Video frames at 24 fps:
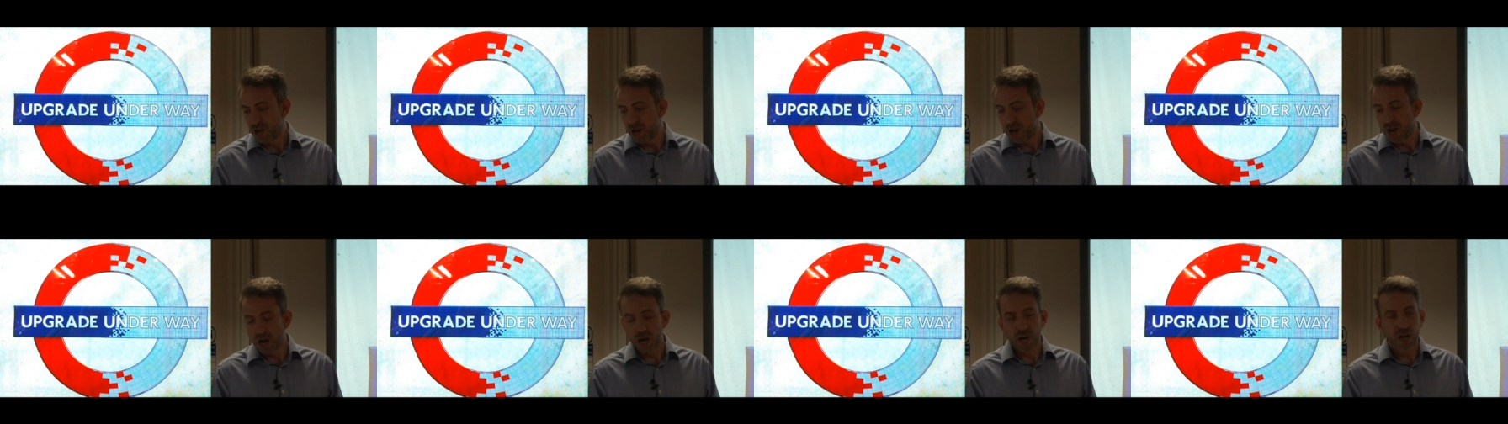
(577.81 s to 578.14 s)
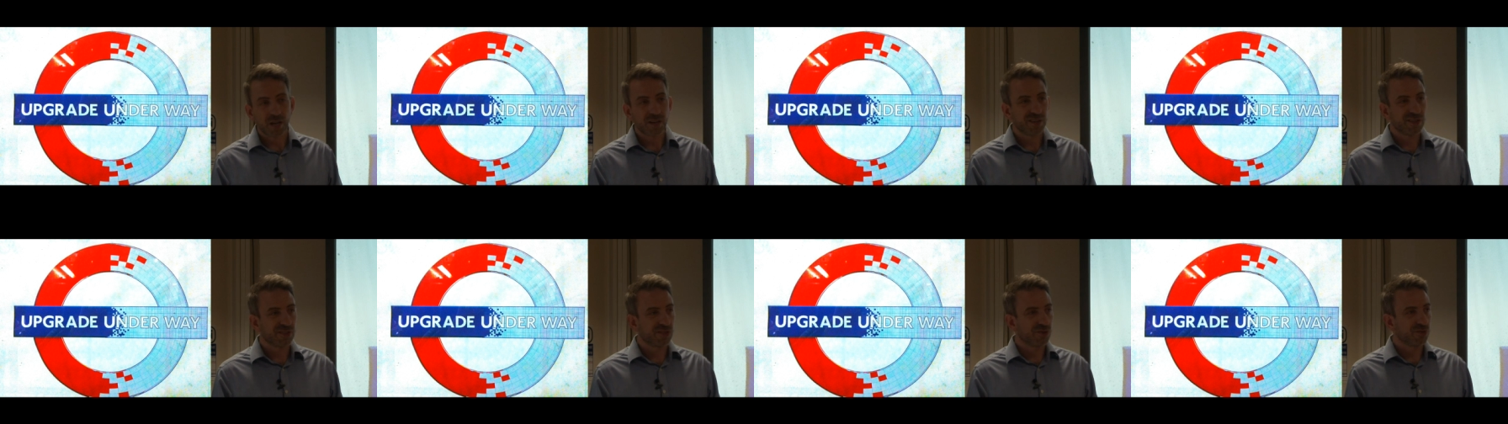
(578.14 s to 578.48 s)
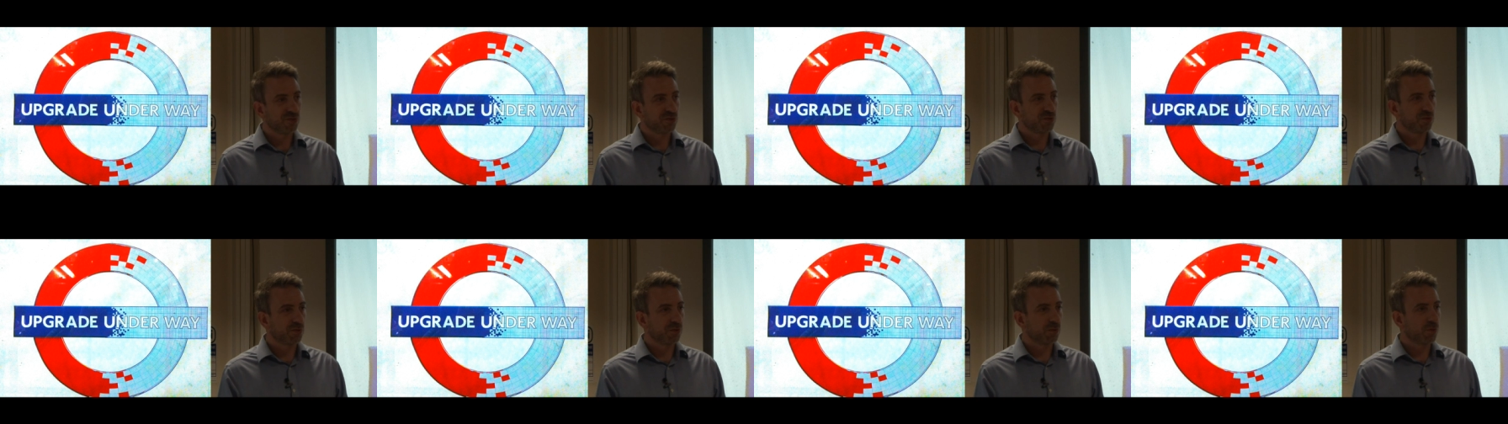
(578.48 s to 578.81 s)
And
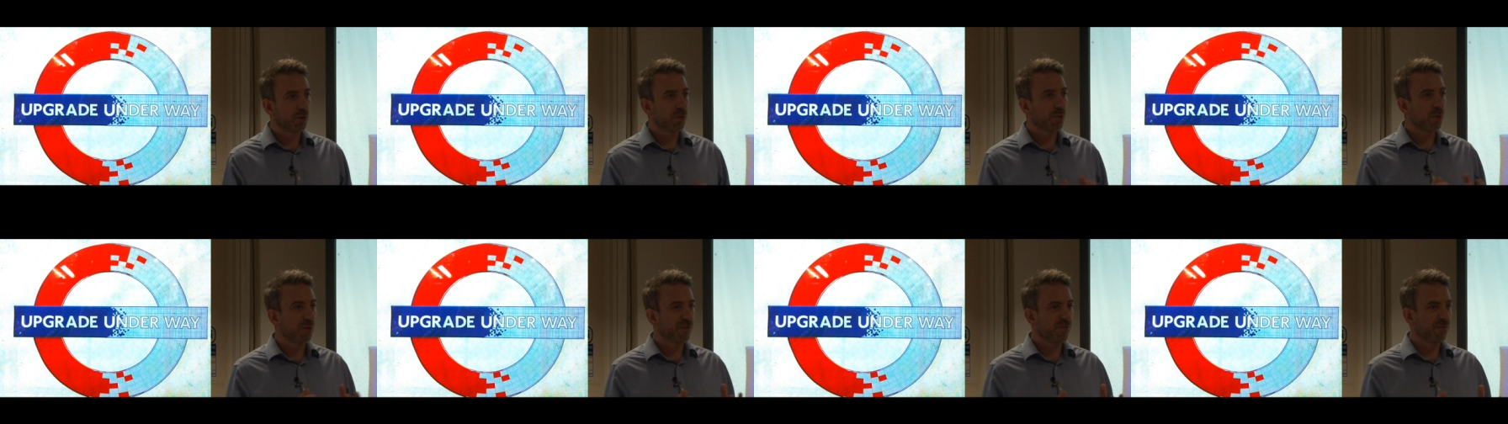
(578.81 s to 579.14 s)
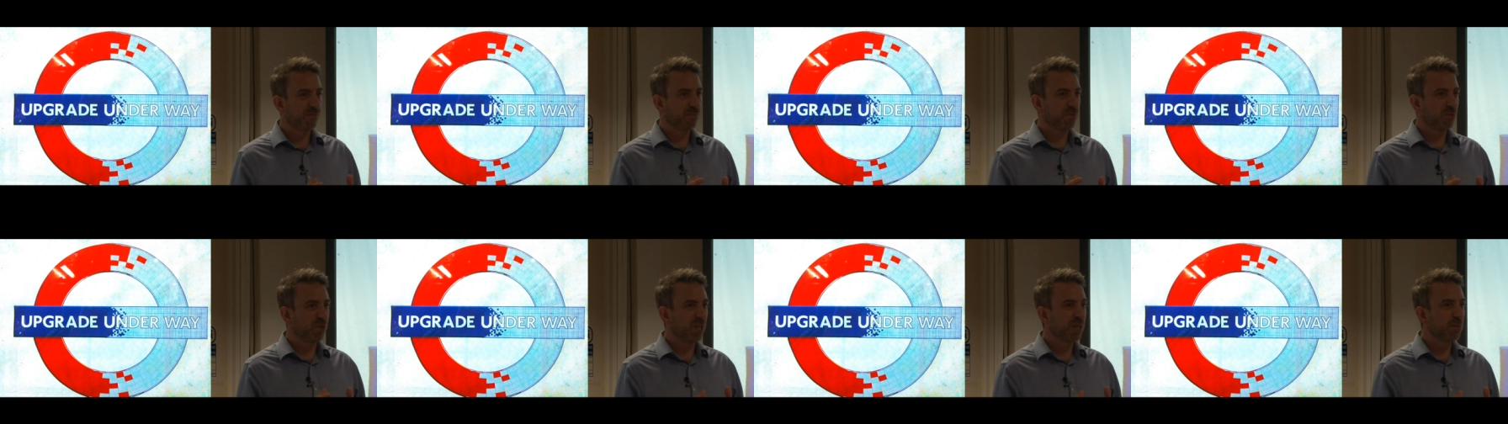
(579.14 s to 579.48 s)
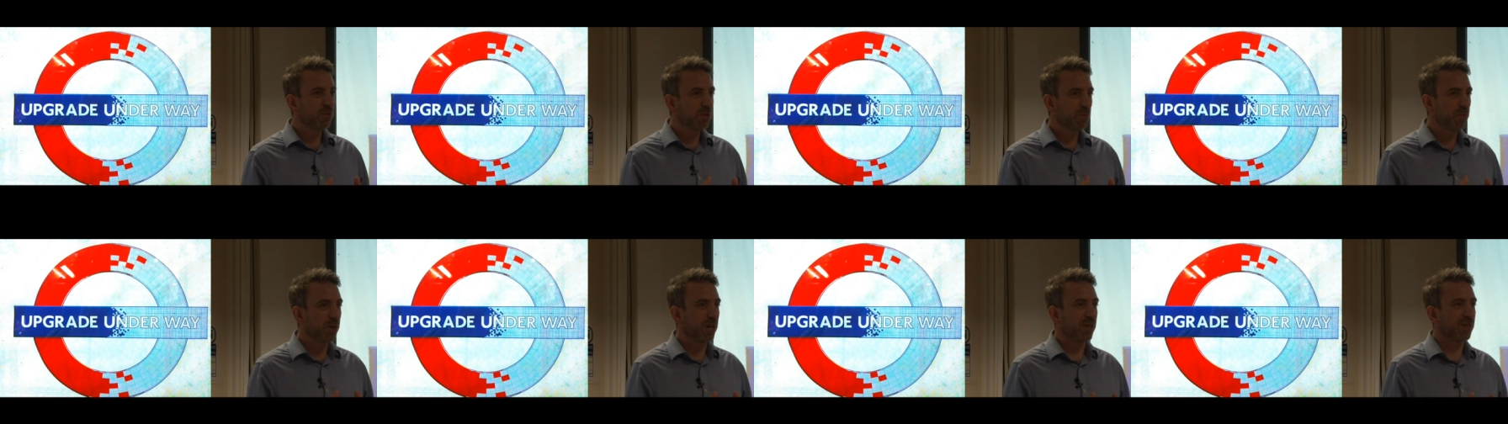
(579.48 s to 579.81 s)
what we seem to
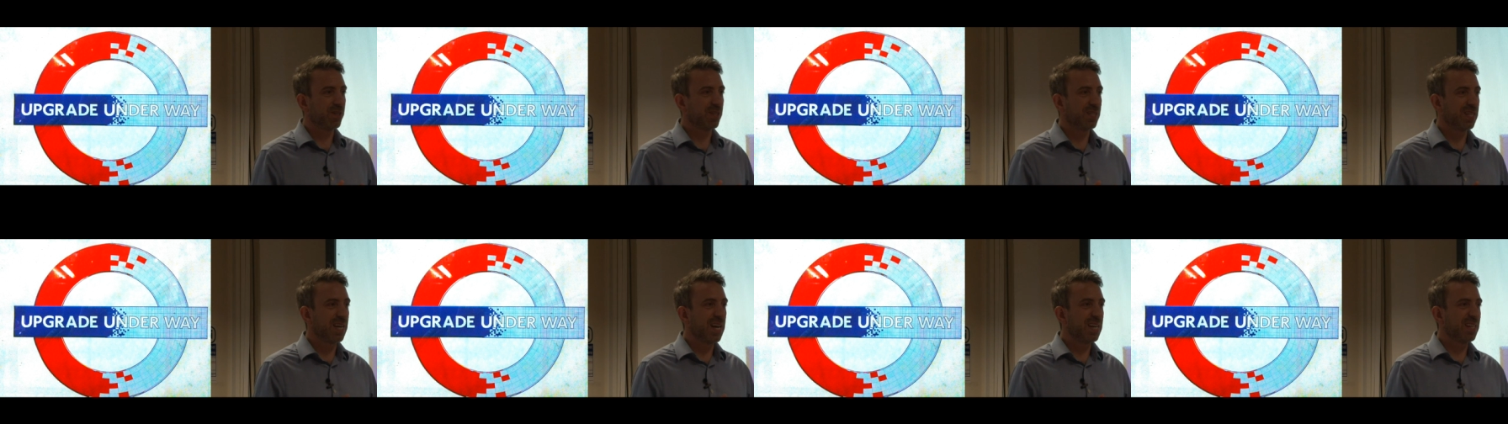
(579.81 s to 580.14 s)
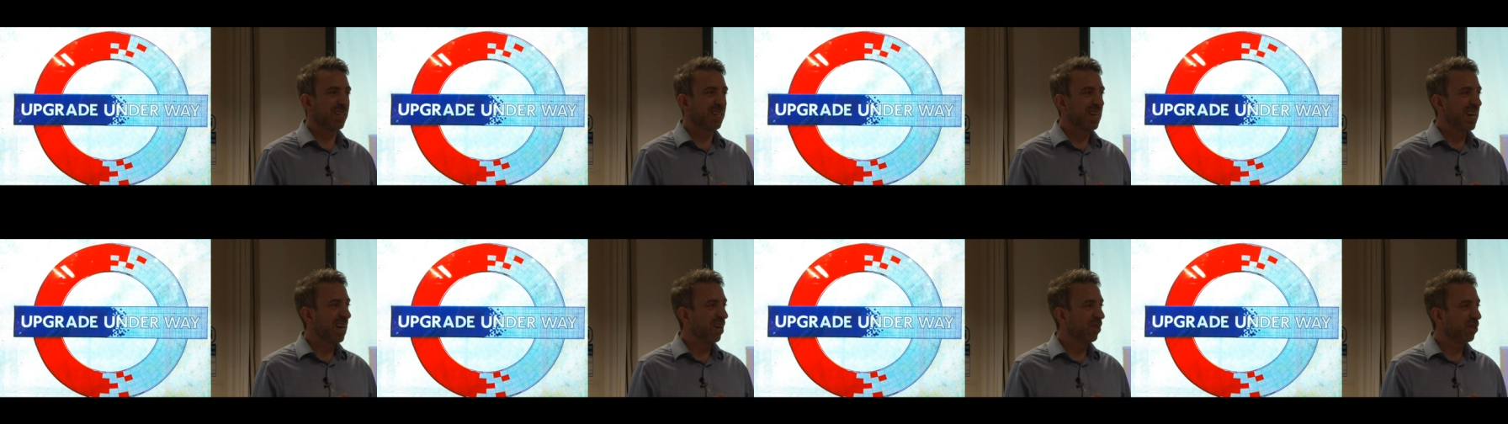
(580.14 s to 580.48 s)
be understanding now,